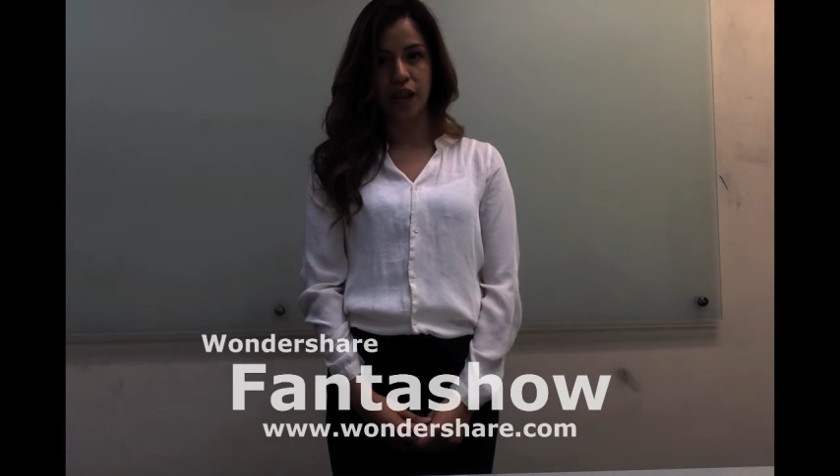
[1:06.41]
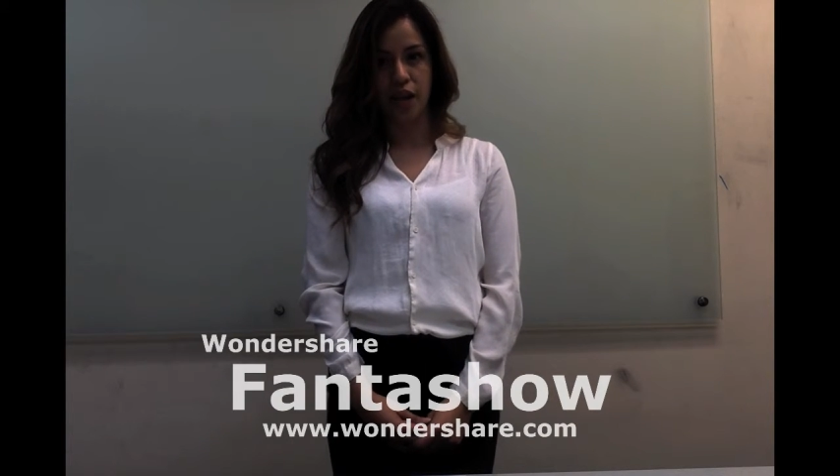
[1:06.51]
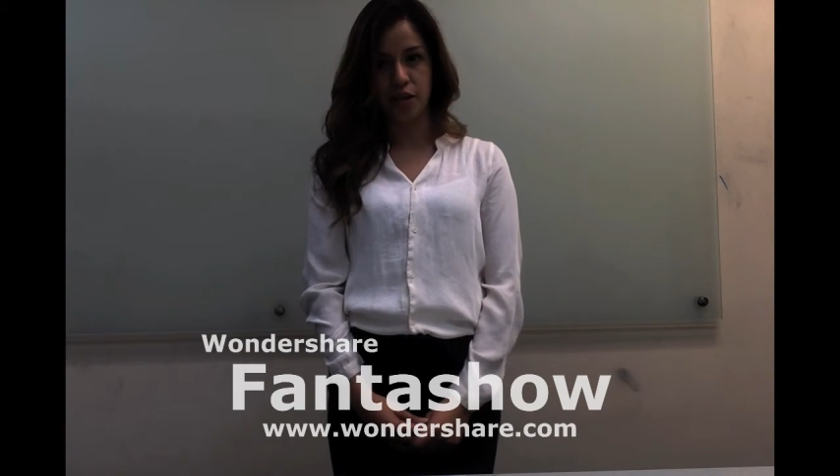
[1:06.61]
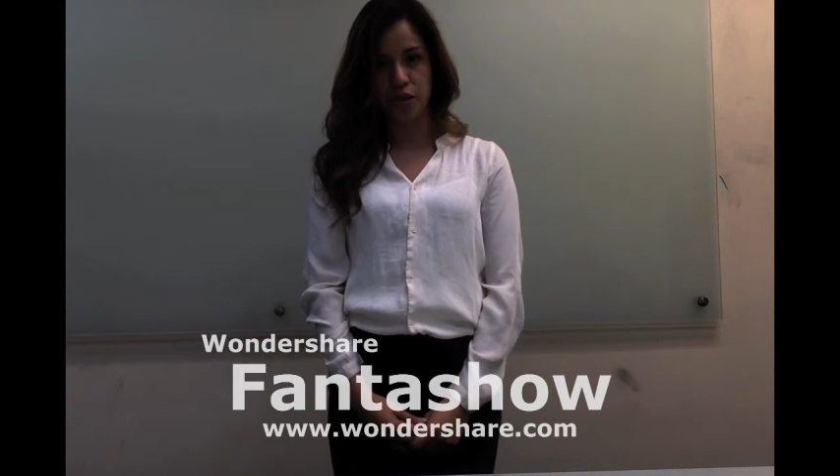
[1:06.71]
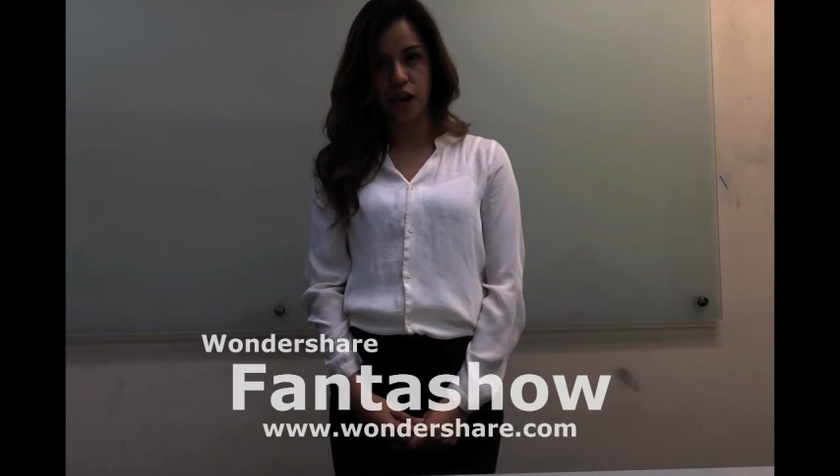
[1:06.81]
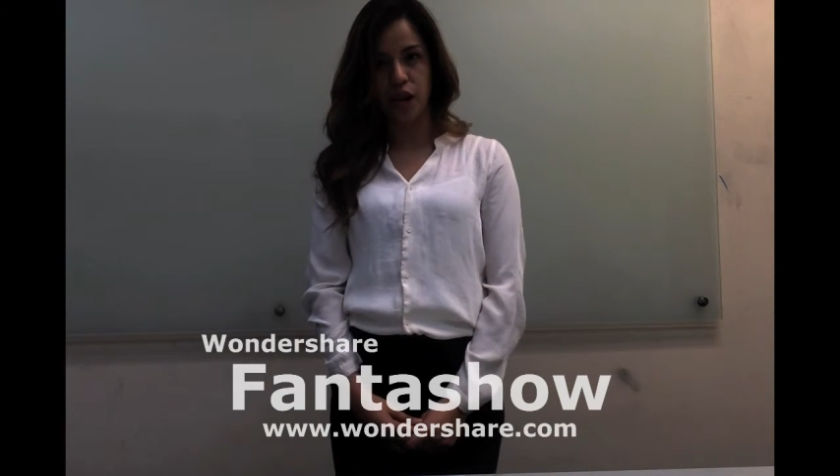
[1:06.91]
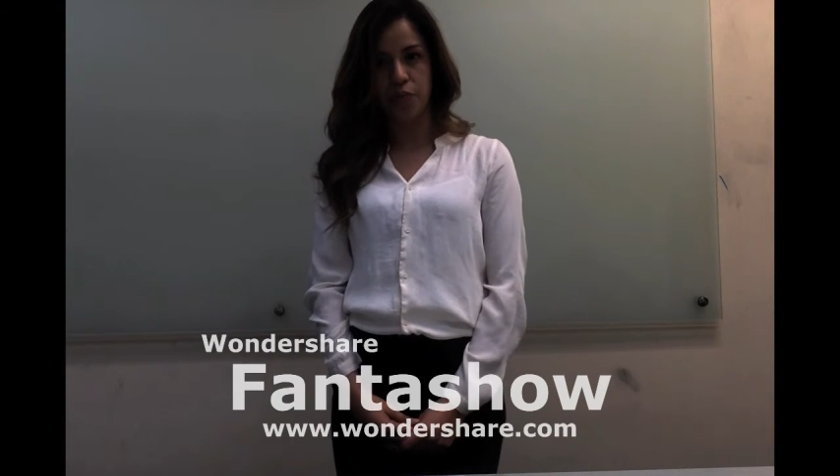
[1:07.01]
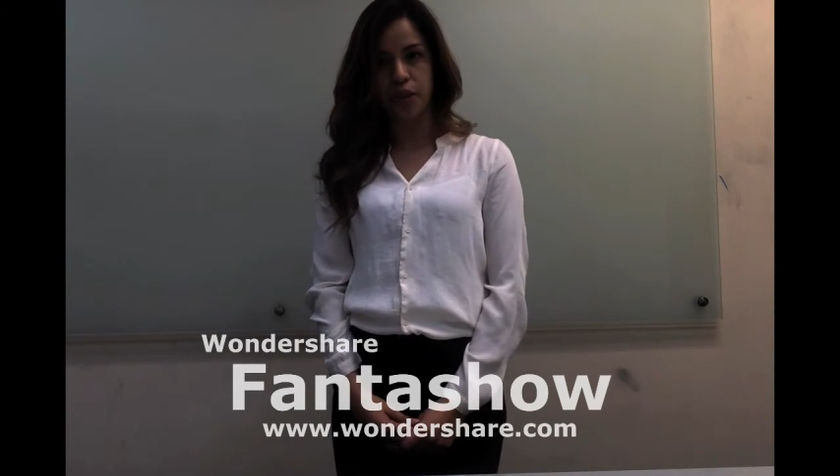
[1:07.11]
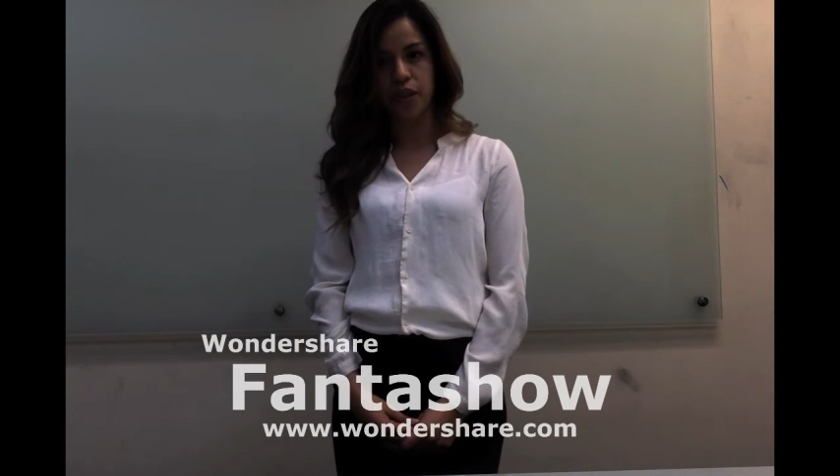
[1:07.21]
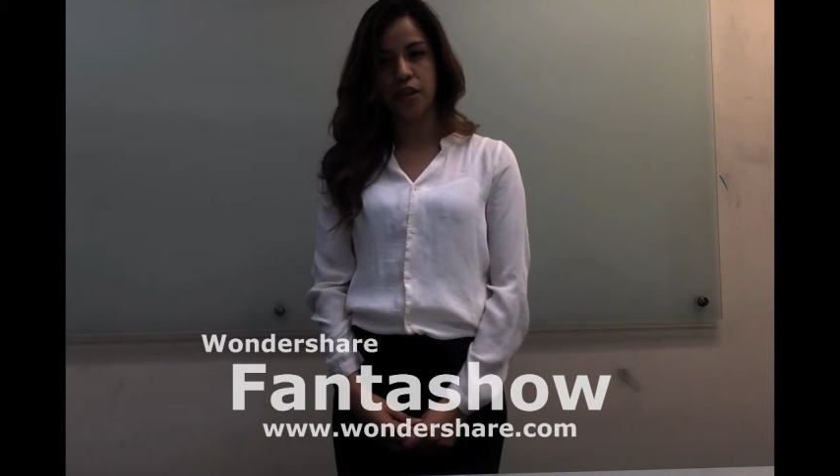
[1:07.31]
actual
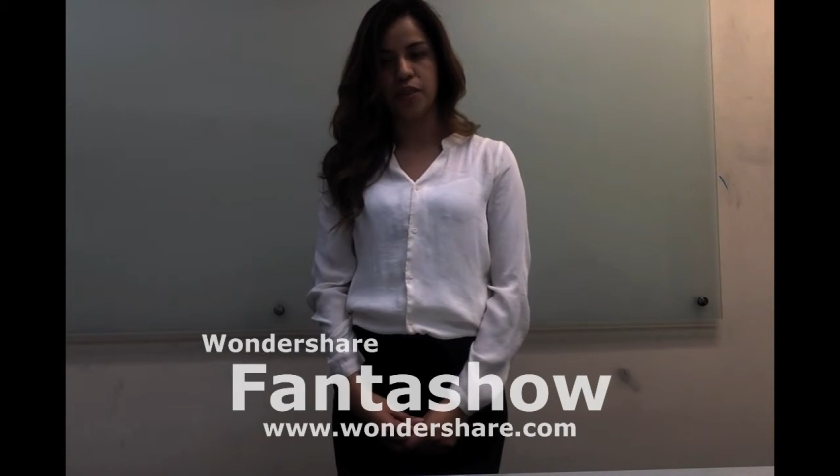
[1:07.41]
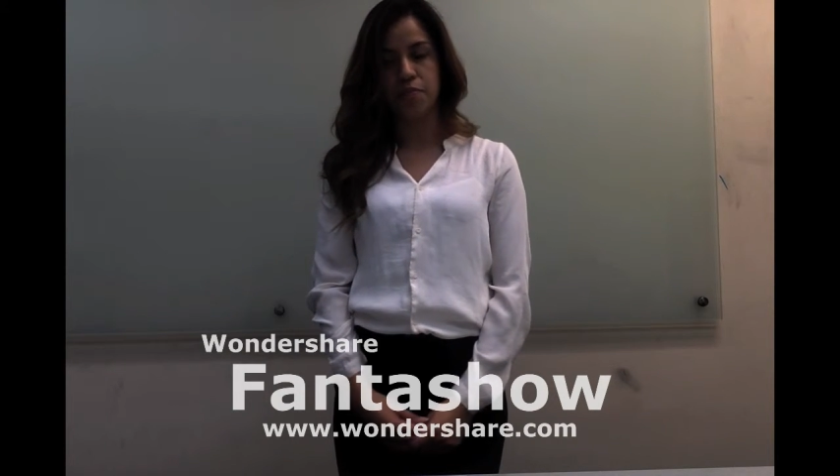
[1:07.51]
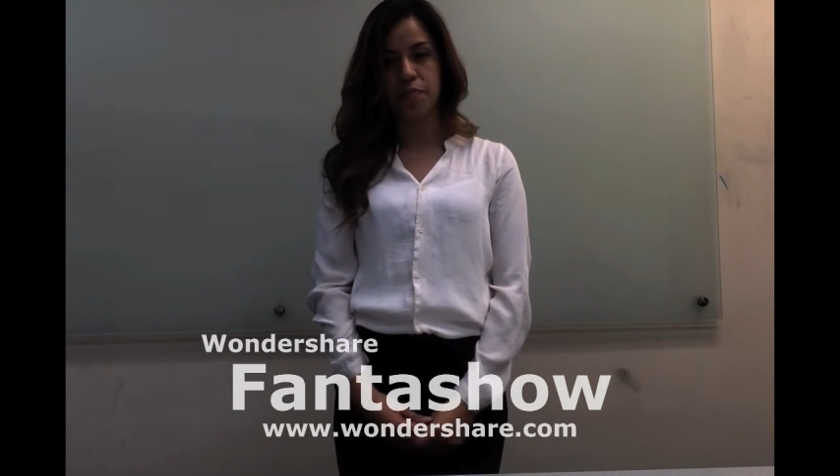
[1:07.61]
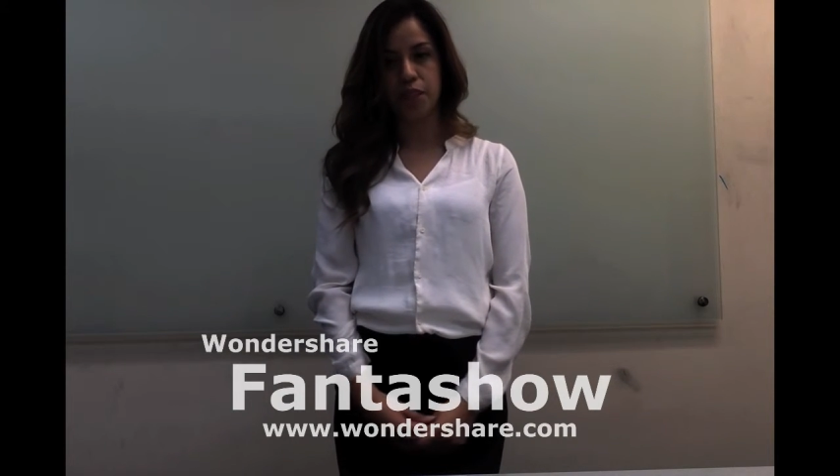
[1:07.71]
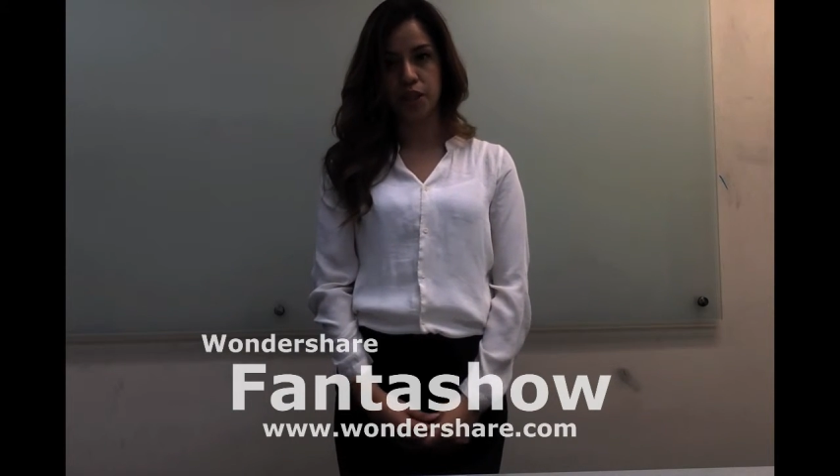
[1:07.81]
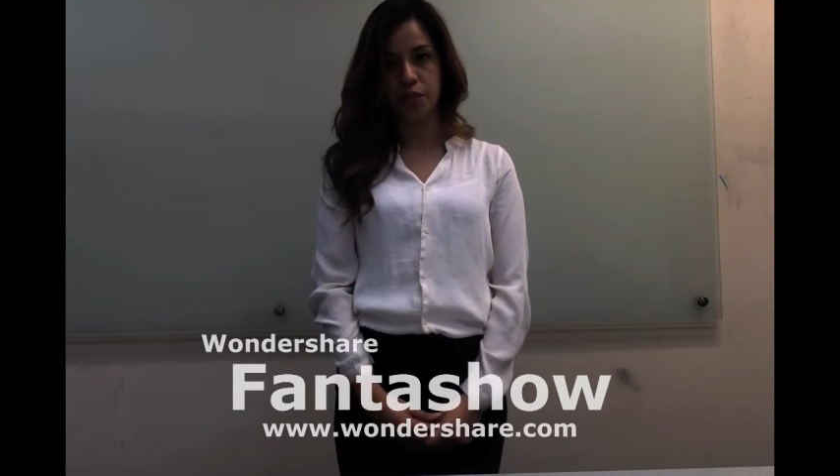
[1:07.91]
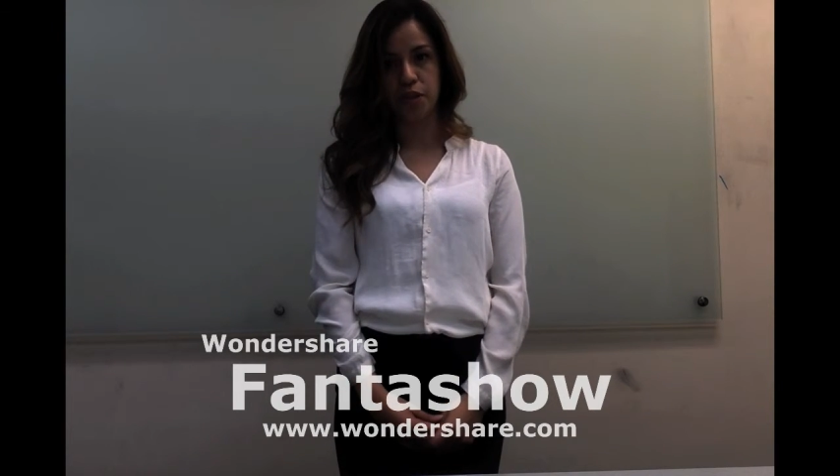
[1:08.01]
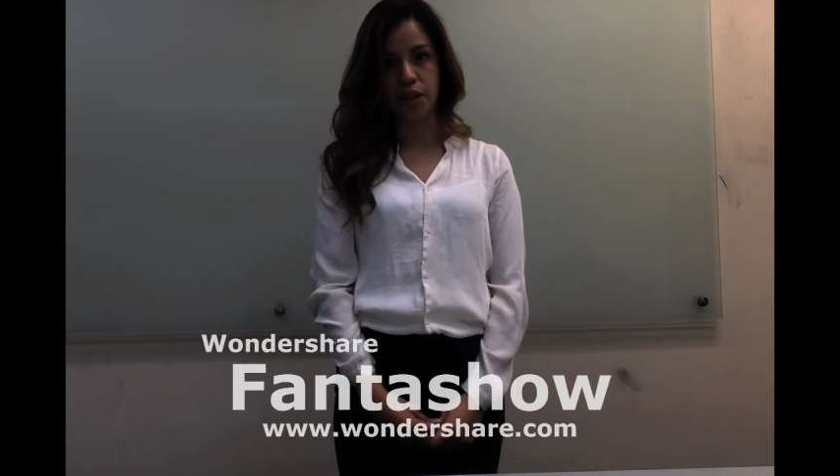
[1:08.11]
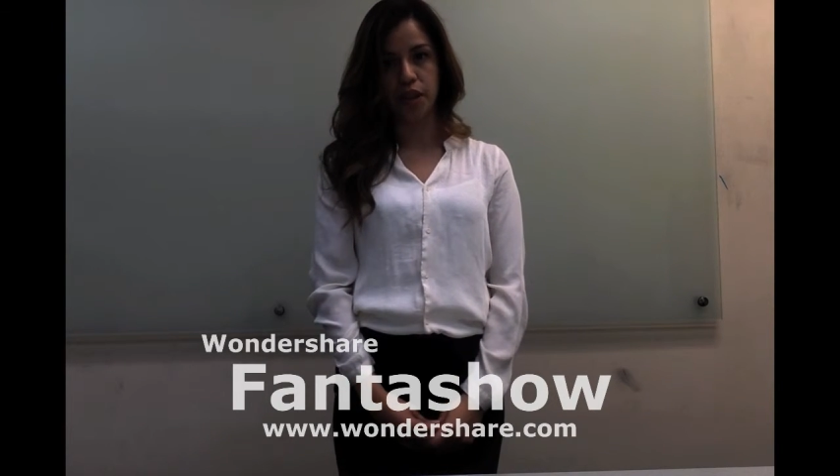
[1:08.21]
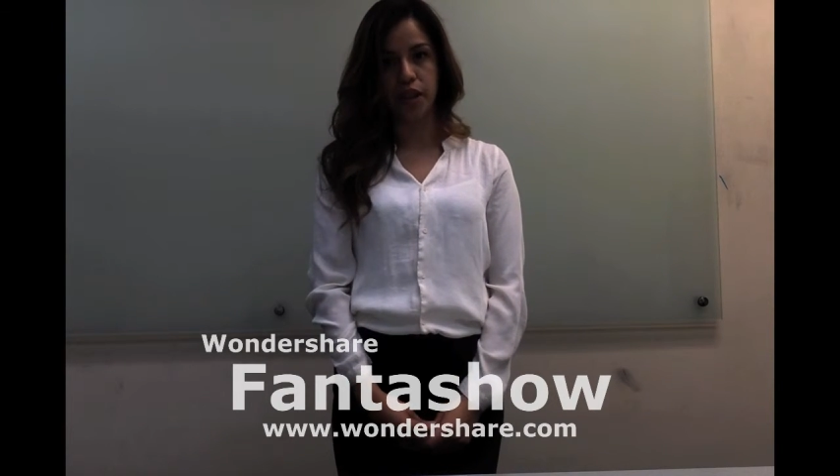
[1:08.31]
output in the budget
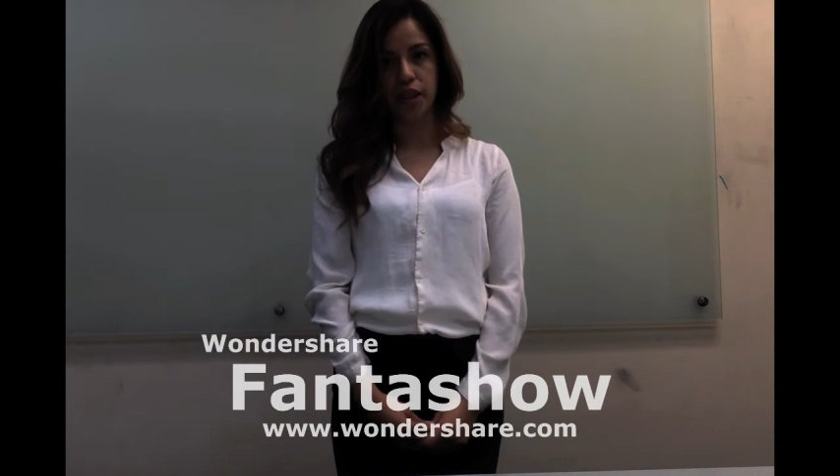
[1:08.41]
period.